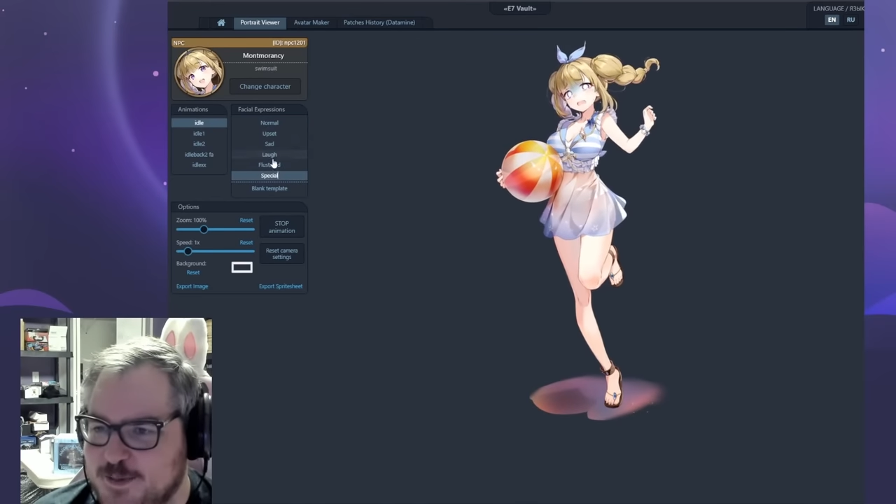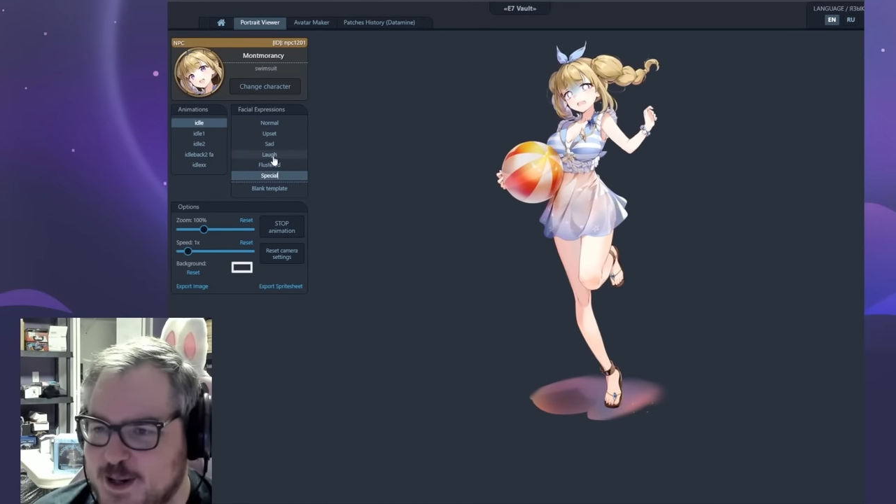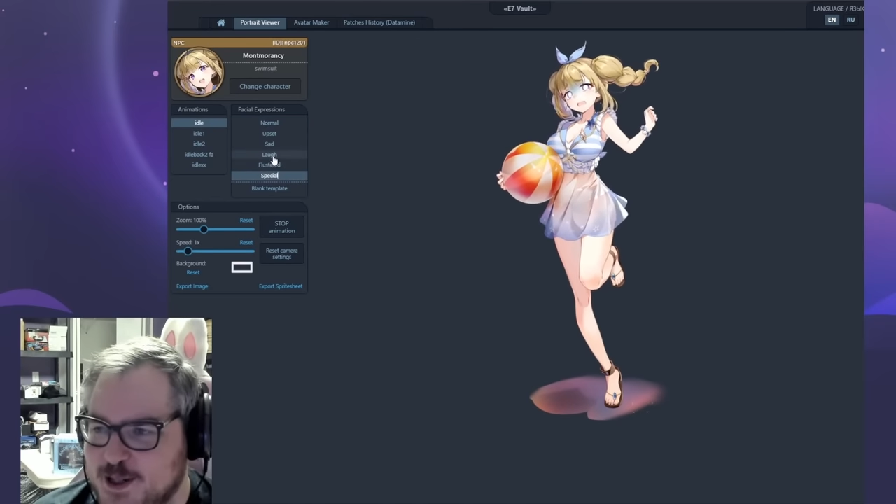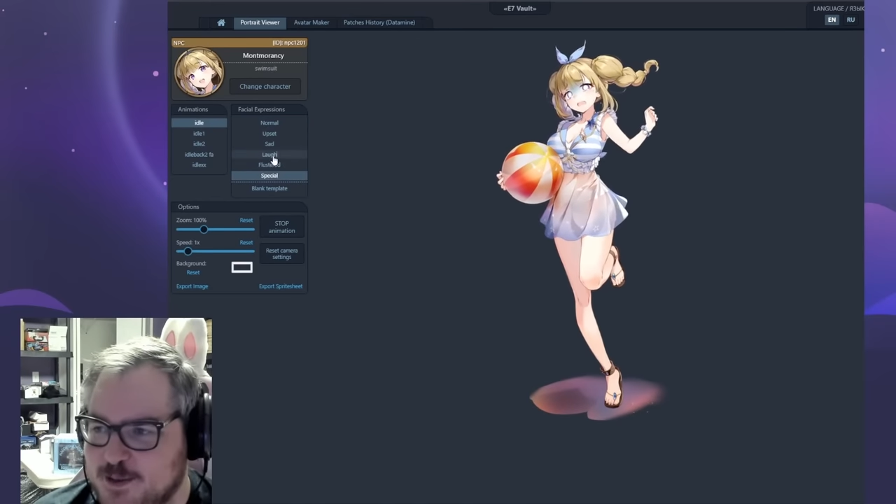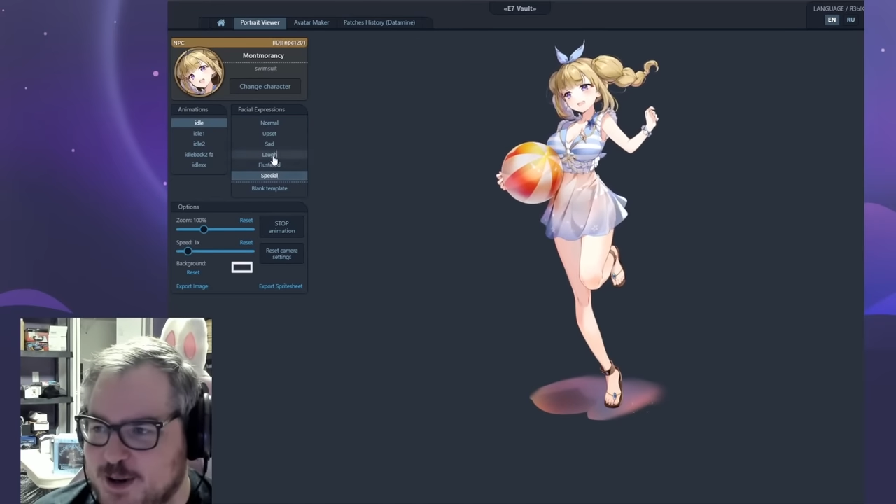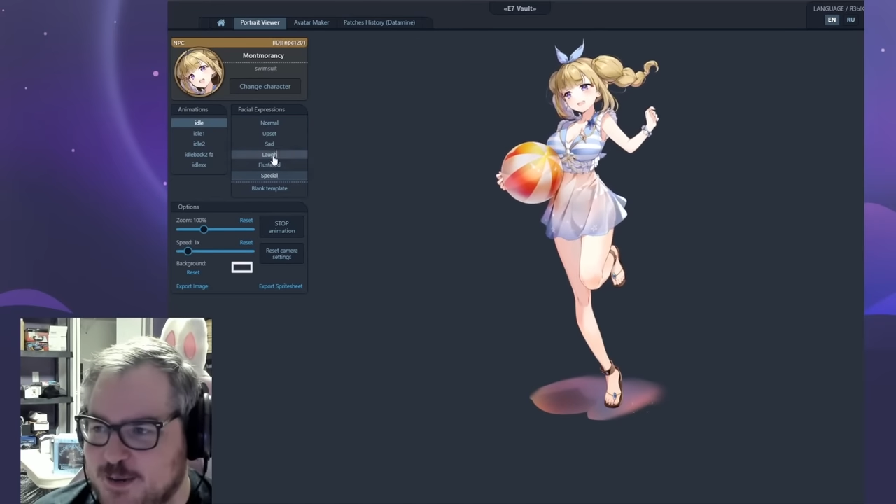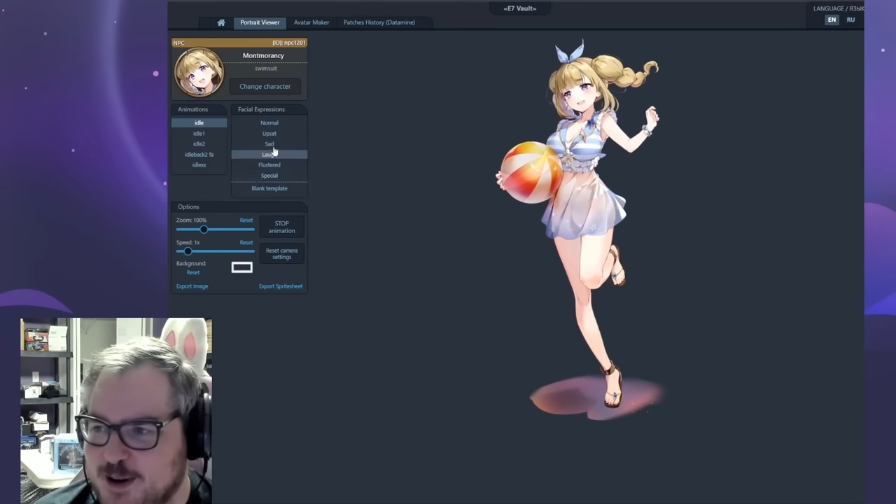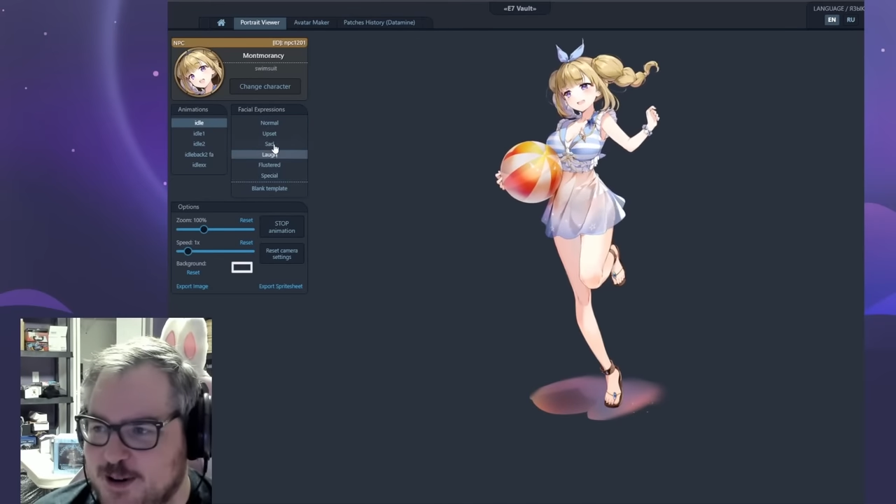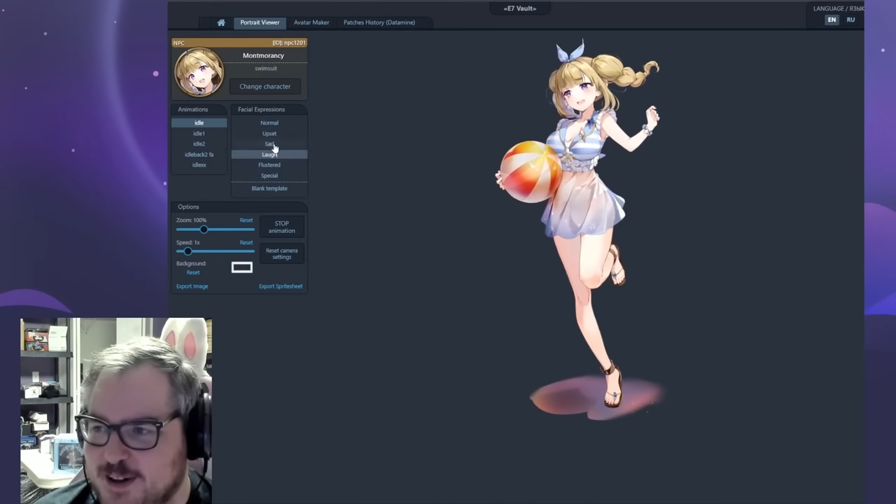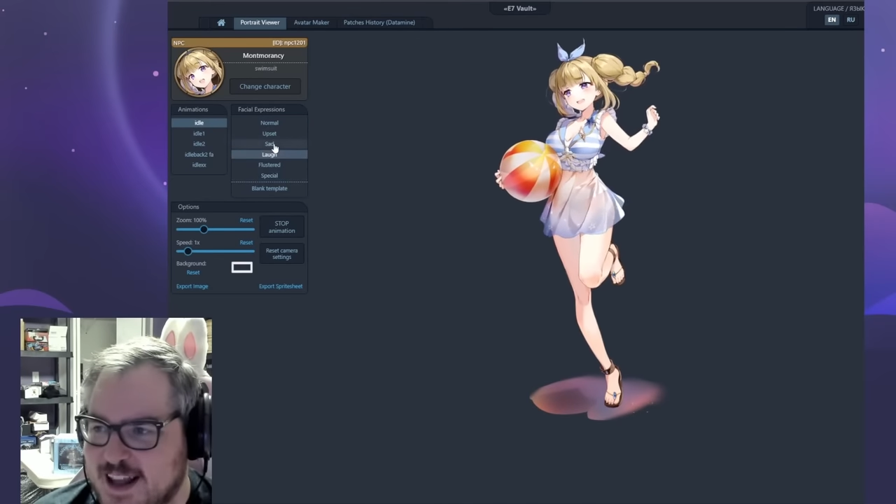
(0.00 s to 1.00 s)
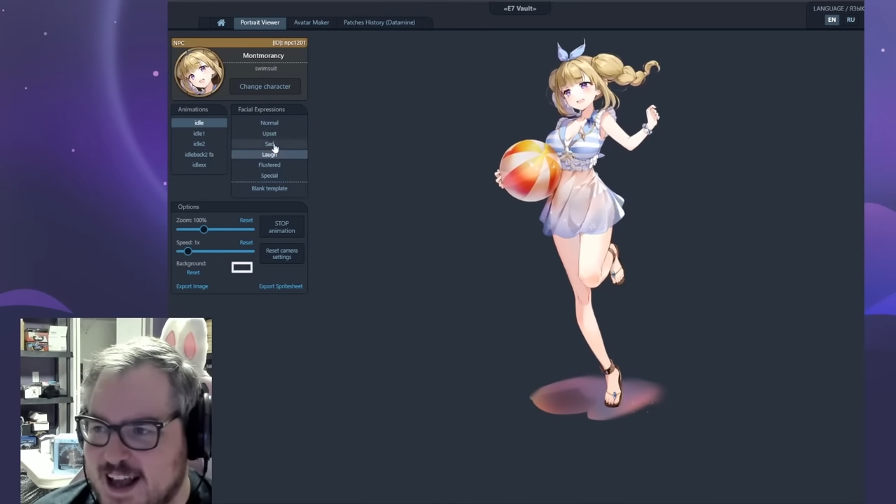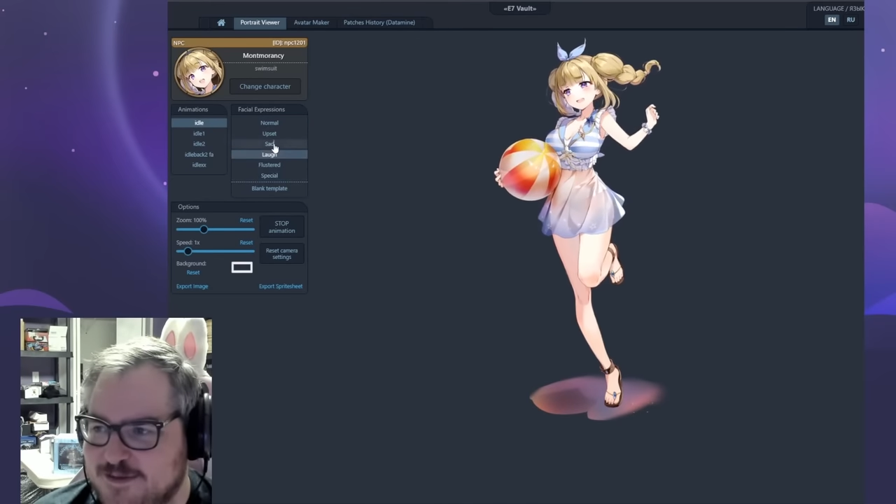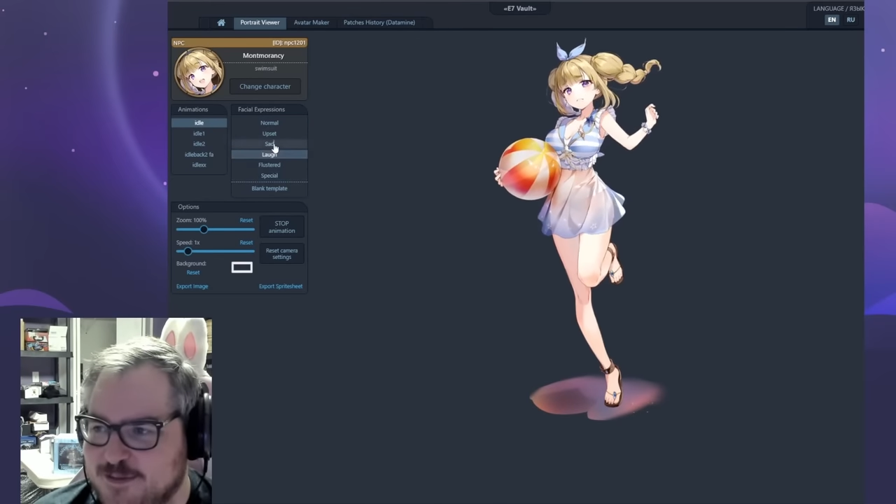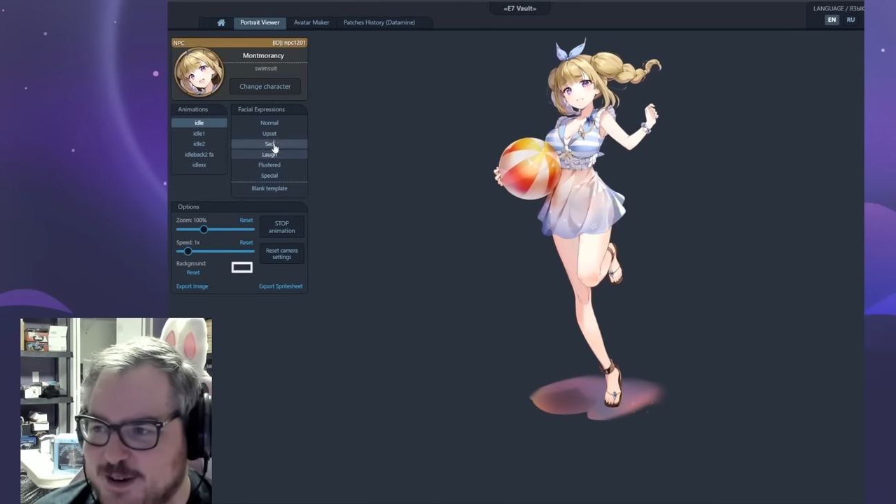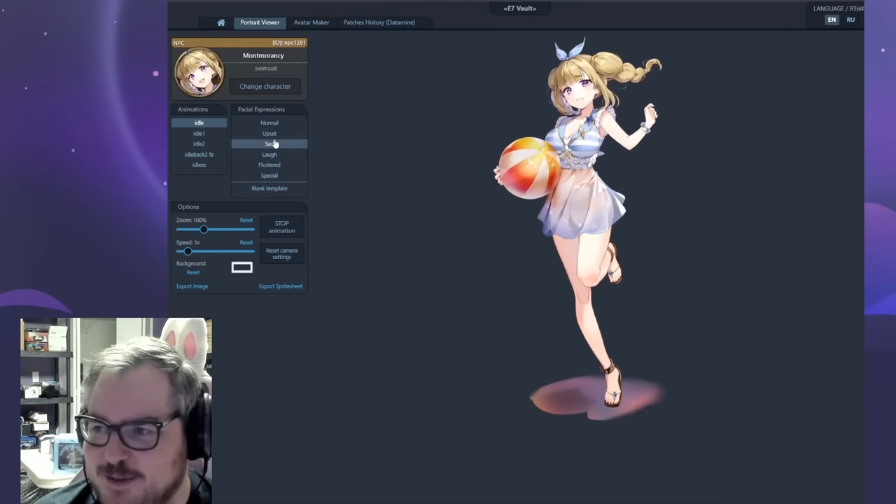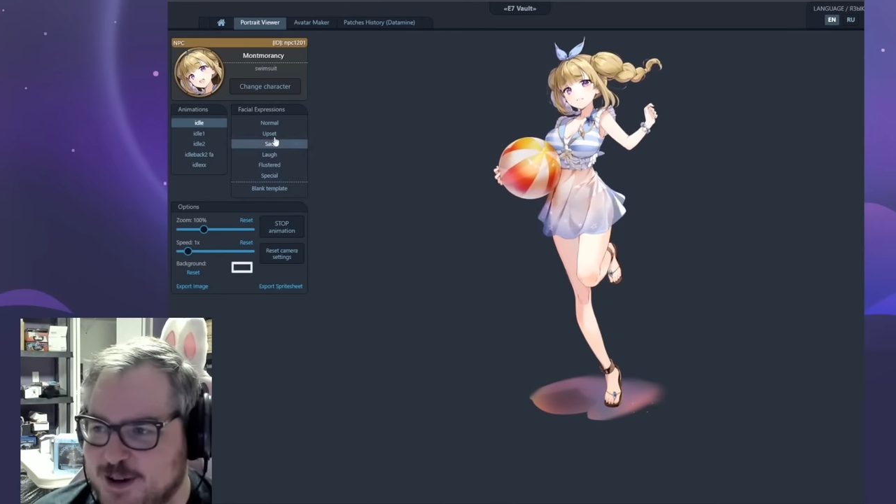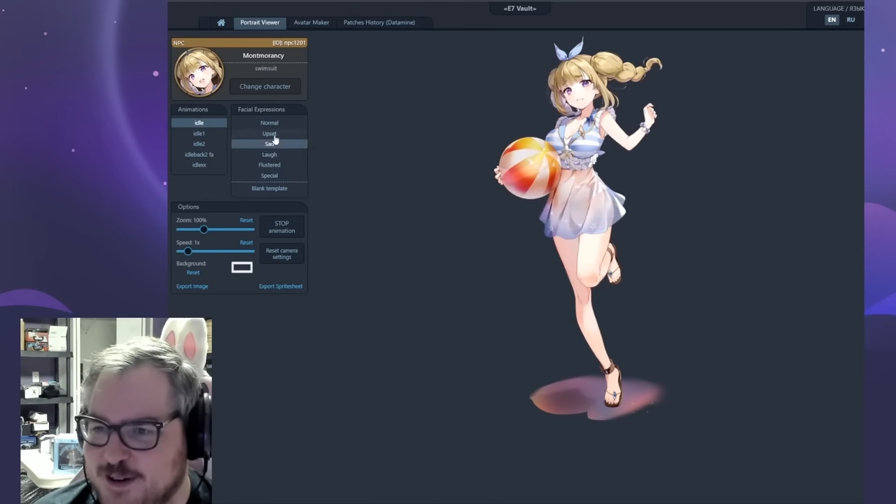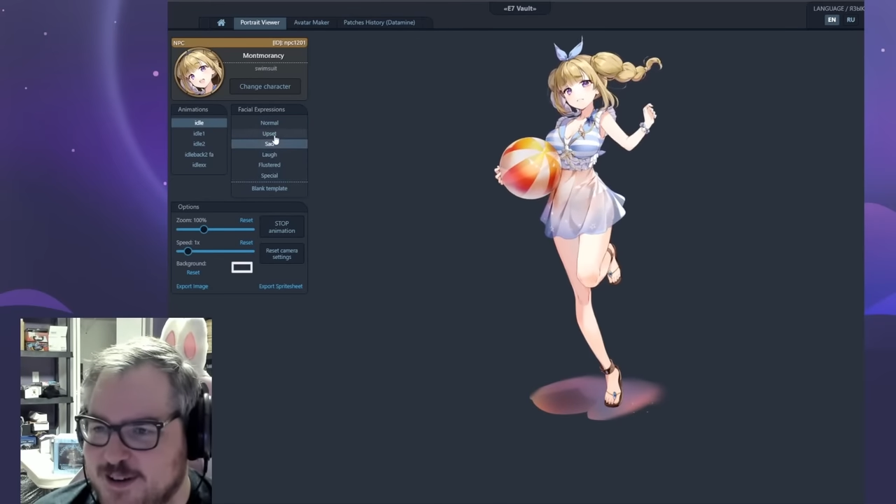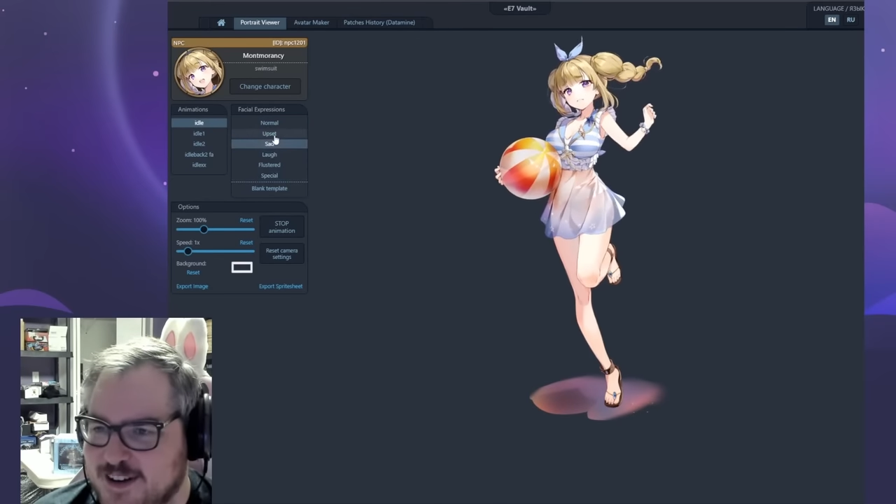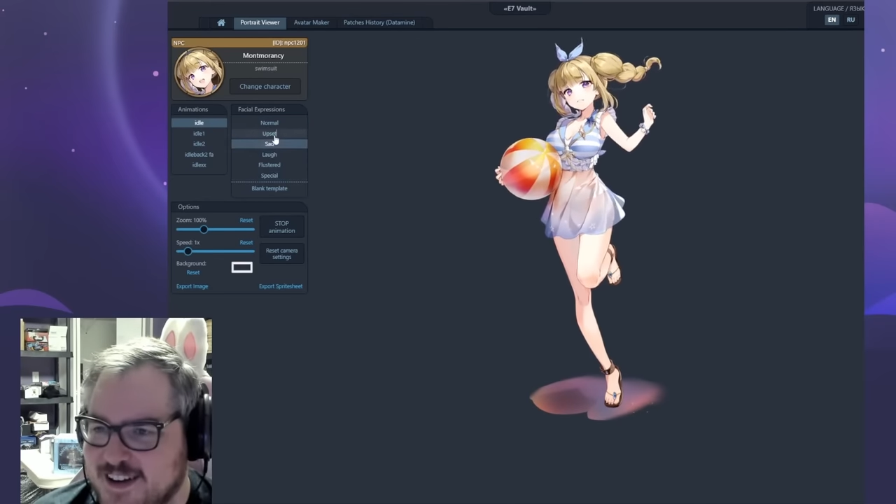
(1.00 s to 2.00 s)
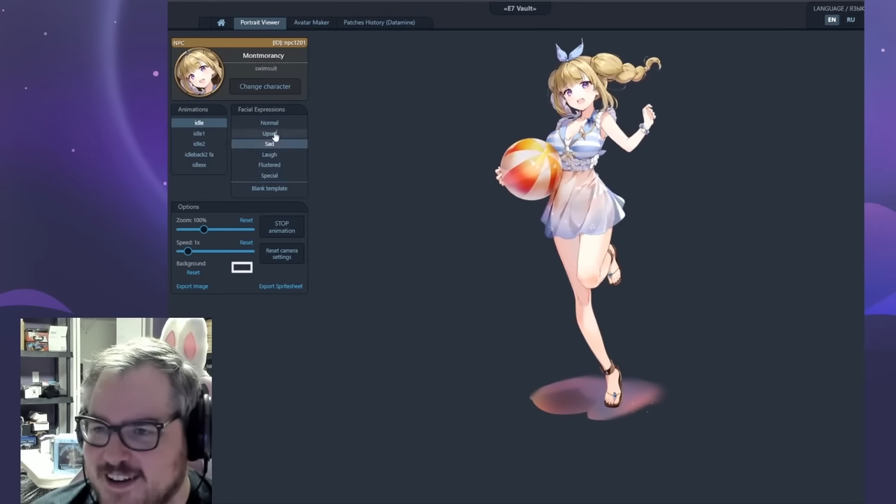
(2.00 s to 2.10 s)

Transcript: Special Momo, Laugh Momo.